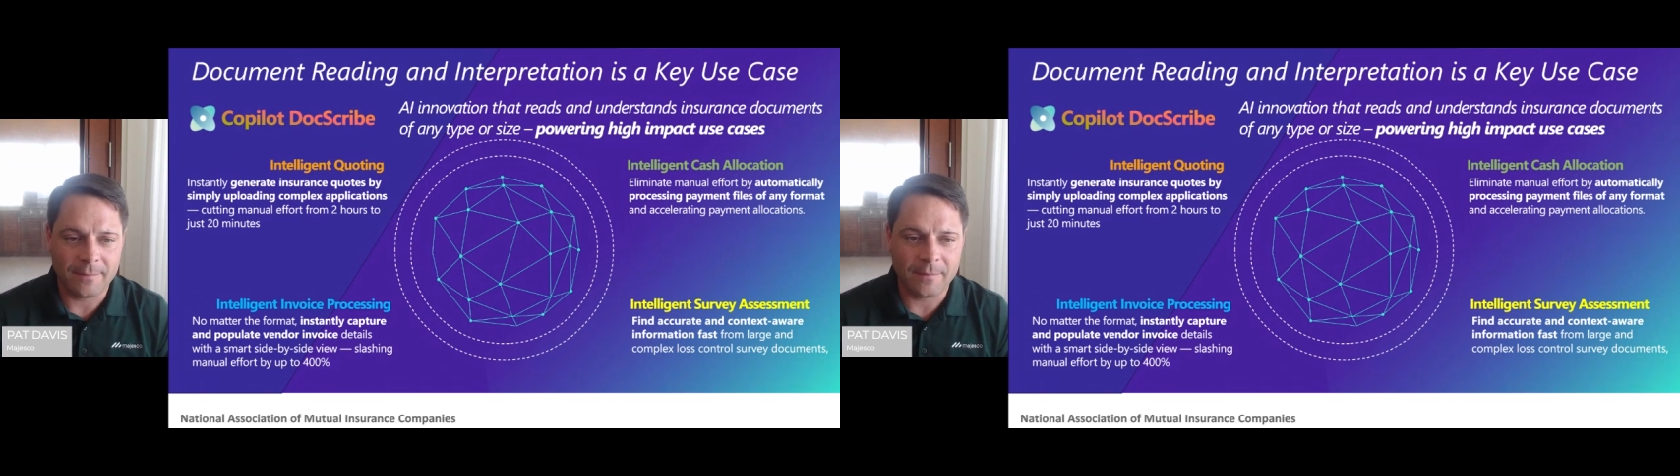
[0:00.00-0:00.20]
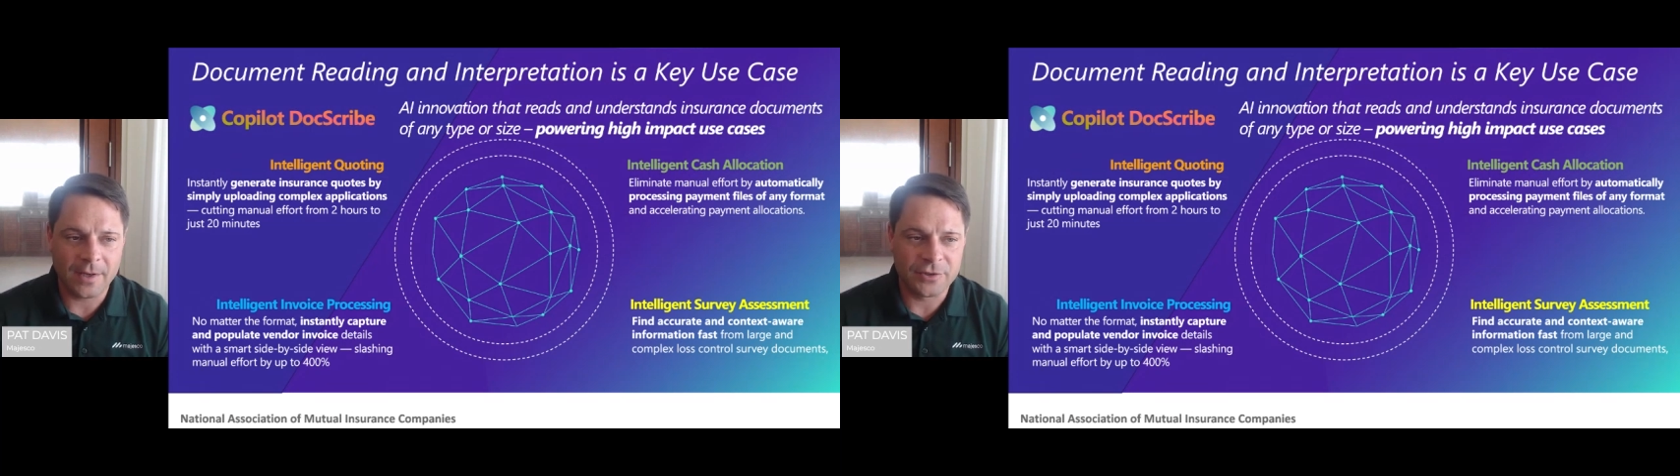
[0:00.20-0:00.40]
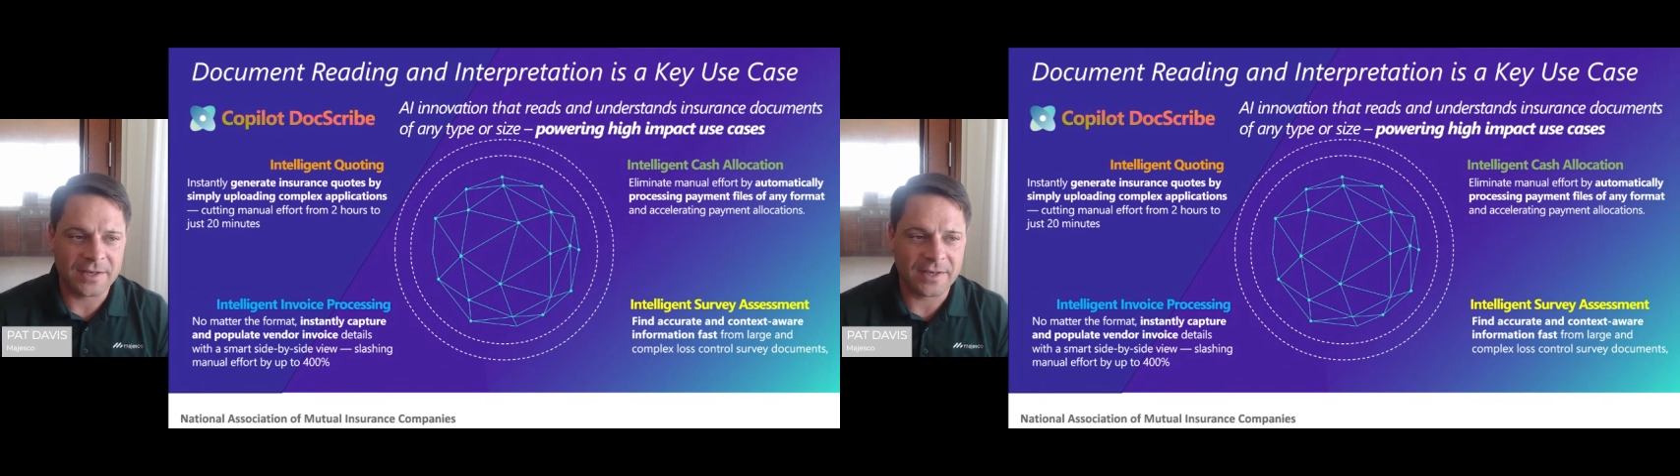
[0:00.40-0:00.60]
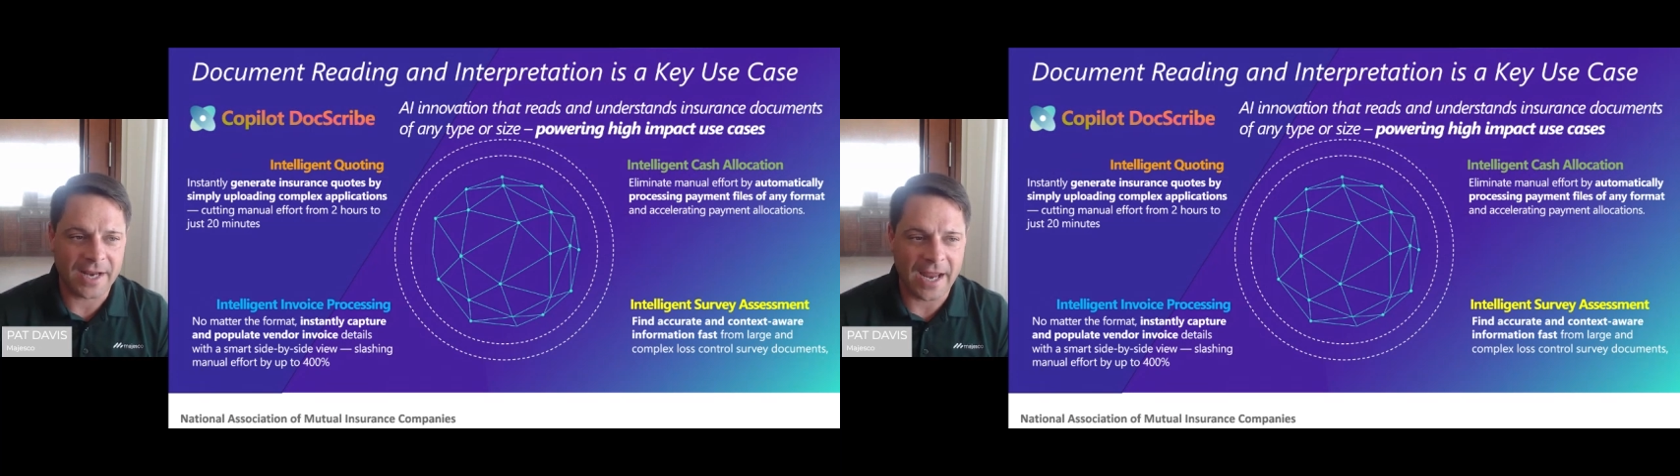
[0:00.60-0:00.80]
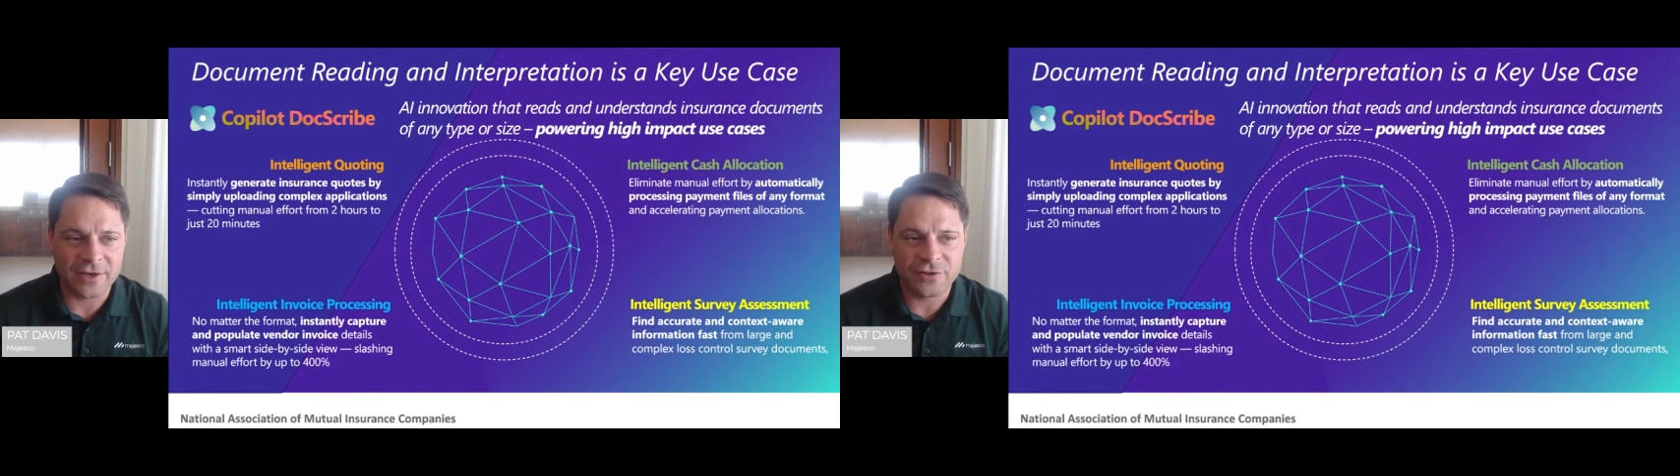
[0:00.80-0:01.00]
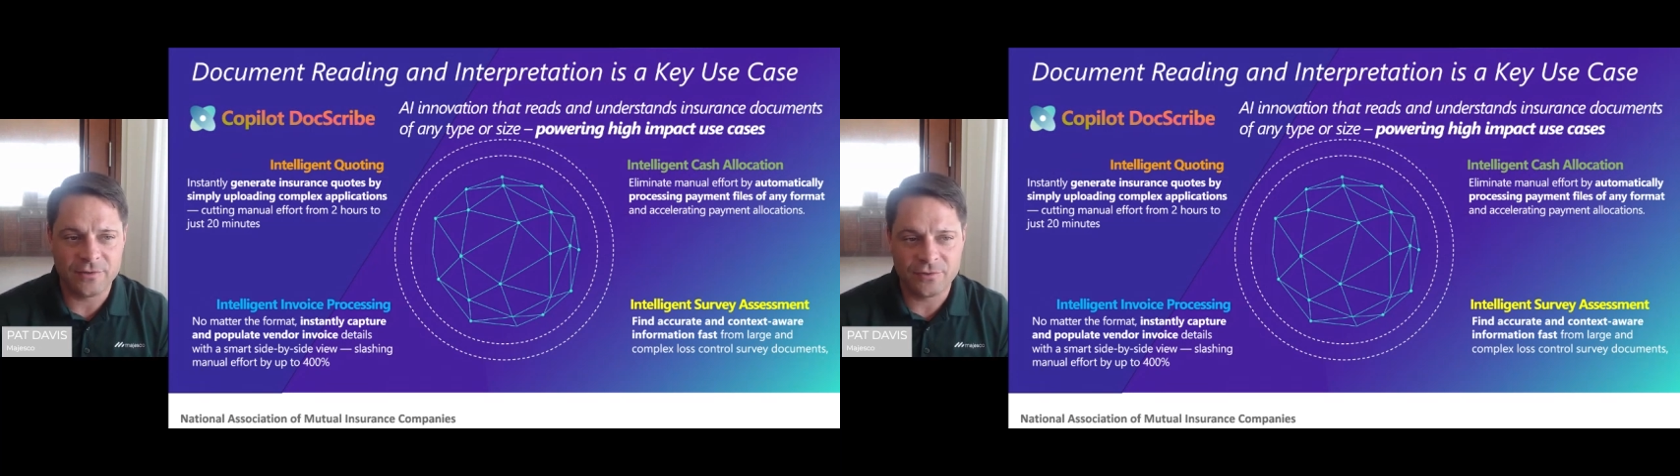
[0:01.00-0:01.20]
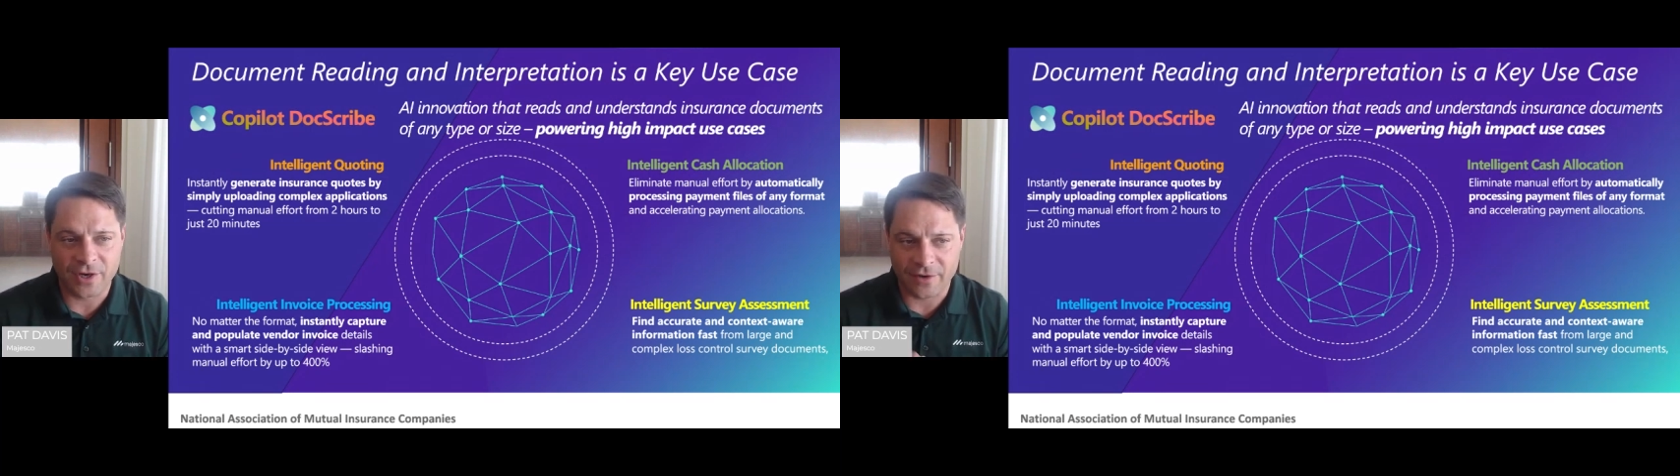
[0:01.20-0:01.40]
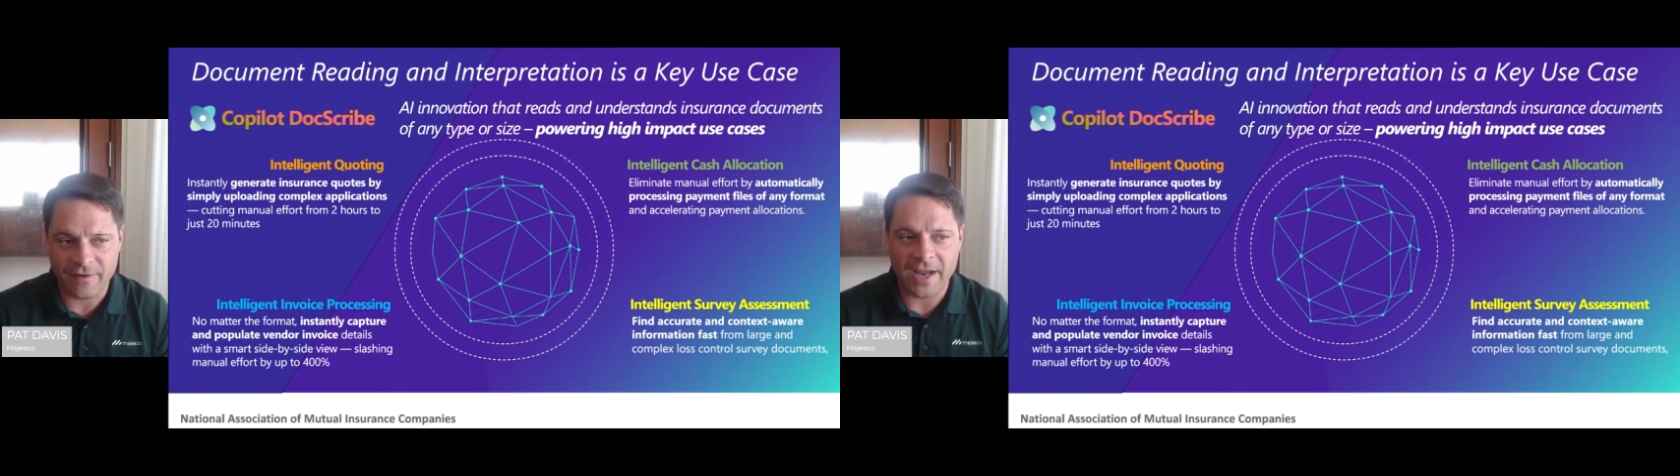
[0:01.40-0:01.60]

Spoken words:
agentic and generative